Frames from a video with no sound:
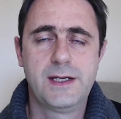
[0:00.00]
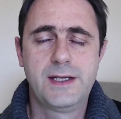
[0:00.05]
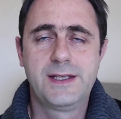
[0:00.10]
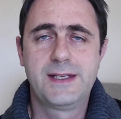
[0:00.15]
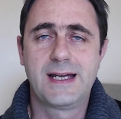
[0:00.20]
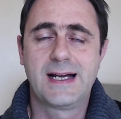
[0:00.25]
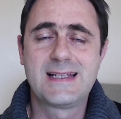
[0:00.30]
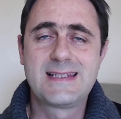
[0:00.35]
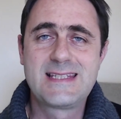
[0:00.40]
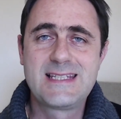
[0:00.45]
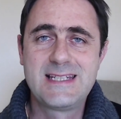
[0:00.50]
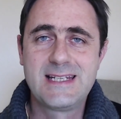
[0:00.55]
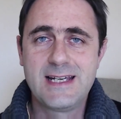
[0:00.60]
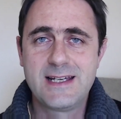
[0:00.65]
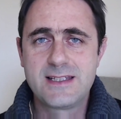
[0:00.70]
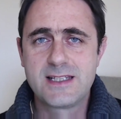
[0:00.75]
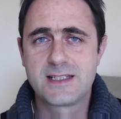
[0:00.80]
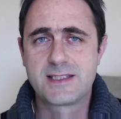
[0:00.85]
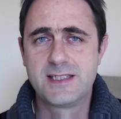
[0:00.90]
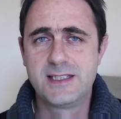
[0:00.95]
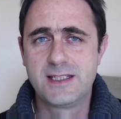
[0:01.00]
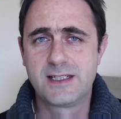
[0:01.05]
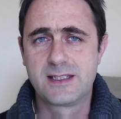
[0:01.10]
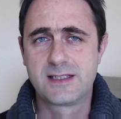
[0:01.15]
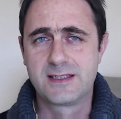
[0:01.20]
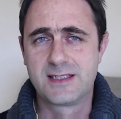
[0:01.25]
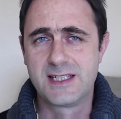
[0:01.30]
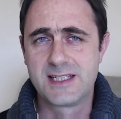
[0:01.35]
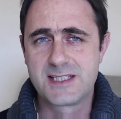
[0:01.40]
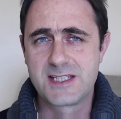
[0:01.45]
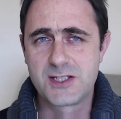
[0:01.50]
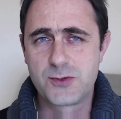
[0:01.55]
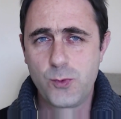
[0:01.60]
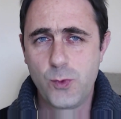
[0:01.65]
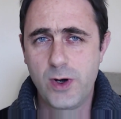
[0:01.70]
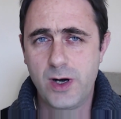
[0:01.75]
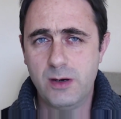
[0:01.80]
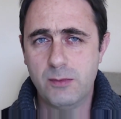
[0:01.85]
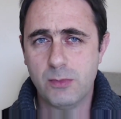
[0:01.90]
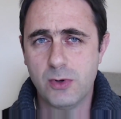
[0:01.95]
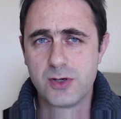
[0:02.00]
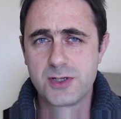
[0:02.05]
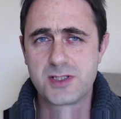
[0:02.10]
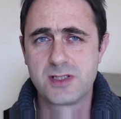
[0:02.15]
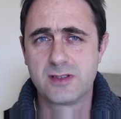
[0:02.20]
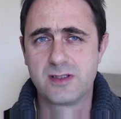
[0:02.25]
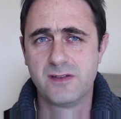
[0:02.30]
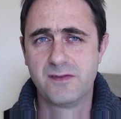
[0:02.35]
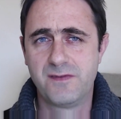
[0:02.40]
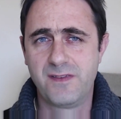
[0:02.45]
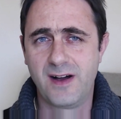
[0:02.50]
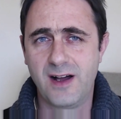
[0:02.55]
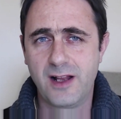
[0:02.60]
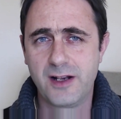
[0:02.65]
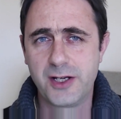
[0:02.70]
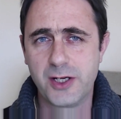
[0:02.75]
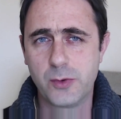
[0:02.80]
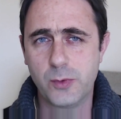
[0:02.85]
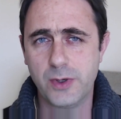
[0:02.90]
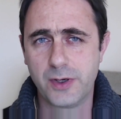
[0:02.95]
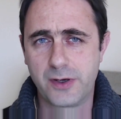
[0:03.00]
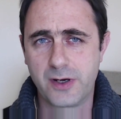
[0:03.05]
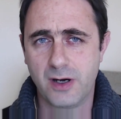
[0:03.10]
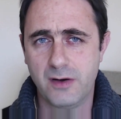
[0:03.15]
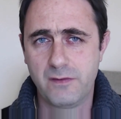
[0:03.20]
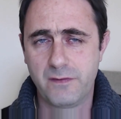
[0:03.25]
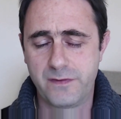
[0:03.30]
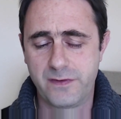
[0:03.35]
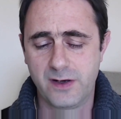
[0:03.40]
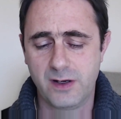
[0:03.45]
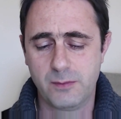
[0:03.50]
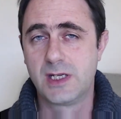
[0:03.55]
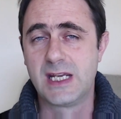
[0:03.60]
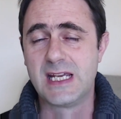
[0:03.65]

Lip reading: And at the end, I think this is where most of the value will come from